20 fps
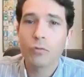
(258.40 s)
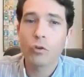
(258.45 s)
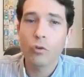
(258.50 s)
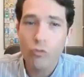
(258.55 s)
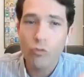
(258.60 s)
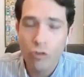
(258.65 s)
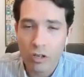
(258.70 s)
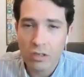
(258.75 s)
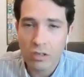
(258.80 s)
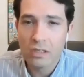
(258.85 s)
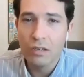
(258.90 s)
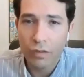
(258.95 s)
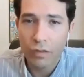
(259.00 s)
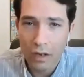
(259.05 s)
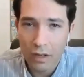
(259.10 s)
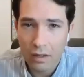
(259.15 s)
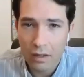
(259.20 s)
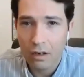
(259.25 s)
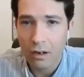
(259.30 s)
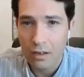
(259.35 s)
to
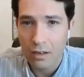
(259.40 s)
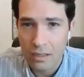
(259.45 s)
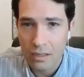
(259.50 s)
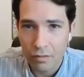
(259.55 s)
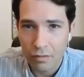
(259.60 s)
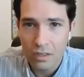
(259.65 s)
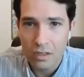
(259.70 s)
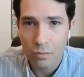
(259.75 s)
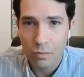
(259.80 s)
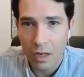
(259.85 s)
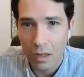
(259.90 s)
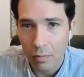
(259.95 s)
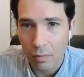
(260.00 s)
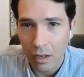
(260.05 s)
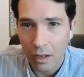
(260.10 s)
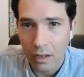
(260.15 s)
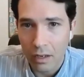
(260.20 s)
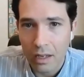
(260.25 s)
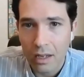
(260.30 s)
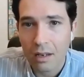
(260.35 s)
justify the cost of this
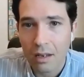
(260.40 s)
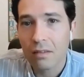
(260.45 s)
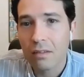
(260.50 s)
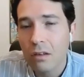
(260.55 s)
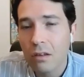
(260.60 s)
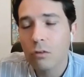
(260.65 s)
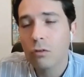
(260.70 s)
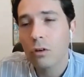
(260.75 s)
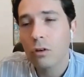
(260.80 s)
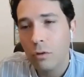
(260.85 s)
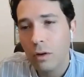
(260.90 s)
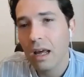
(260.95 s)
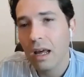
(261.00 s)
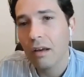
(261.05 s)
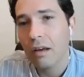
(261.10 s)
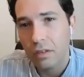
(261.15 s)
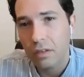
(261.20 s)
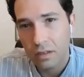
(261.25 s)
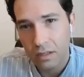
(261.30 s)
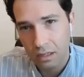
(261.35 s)
pipeline. And until you don't
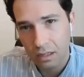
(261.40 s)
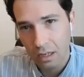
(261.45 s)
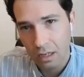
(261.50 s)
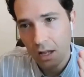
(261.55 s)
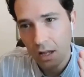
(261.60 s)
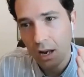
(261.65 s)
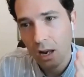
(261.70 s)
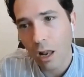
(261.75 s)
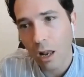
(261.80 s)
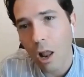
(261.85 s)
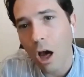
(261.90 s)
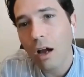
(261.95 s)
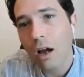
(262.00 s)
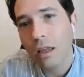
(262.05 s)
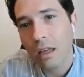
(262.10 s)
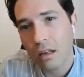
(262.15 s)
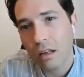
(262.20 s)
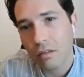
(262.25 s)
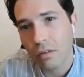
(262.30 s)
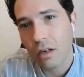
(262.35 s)
have this
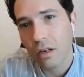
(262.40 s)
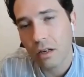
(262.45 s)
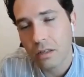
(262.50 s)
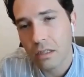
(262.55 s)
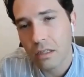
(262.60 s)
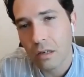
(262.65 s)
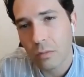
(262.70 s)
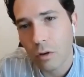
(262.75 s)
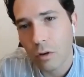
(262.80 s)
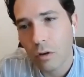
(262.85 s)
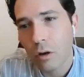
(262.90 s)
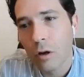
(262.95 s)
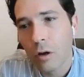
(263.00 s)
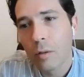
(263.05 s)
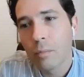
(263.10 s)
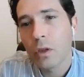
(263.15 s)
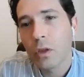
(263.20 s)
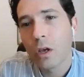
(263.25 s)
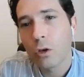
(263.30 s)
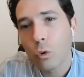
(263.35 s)
lock-in of a customer,
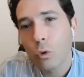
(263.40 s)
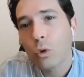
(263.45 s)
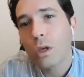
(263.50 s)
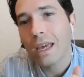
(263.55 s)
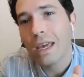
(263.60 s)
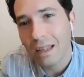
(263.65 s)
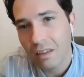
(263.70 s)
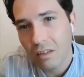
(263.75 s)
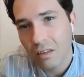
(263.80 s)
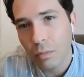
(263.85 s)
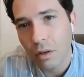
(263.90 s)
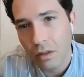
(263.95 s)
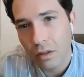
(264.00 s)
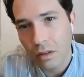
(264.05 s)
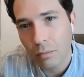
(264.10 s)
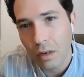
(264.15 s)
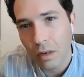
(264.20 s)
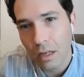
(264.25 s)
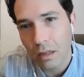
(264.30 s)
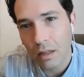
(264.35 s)
you can't build
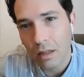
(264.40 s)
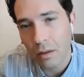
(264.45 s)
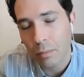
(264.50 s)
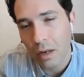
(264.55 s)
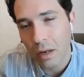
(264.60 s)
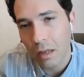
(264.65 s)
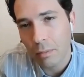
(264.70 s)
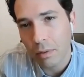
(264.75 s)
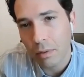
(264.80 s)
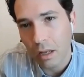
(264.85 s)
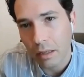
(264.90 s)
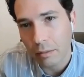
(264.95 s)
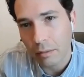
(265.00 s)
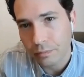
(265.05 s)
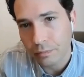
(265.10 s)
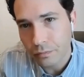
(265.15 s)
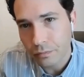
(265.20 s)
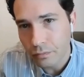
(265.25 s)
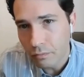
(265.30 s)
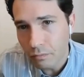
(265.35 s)
the pipeline.
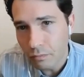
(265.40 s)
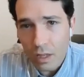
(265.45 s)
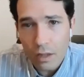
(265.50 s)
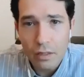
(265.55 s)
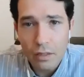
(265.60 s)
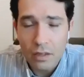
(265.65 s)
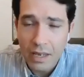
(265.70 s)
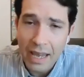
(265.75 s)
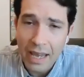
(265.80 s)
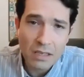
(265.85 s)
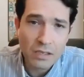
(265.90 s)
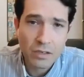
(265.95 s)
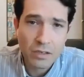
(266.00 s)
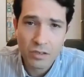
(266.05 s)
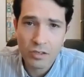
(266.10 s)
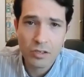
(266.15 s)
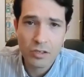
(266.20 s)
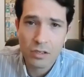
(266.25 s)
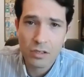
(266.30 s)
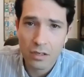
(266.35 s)
The gas
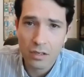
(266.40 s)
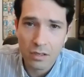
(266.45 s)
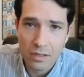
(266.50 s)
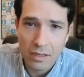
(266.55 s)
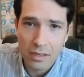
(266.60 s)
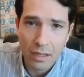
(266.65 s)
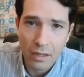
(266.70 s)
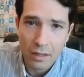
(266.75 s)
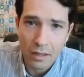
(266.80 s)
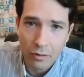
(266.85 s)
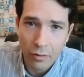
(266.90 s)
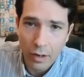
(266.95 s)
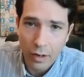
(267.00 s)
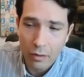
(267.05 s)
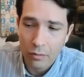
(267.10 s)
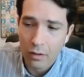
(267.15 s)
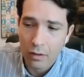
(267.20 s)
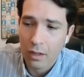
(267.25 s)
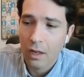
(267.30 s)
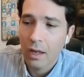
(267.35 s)
is just going to stay in the
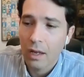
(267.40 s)
ground.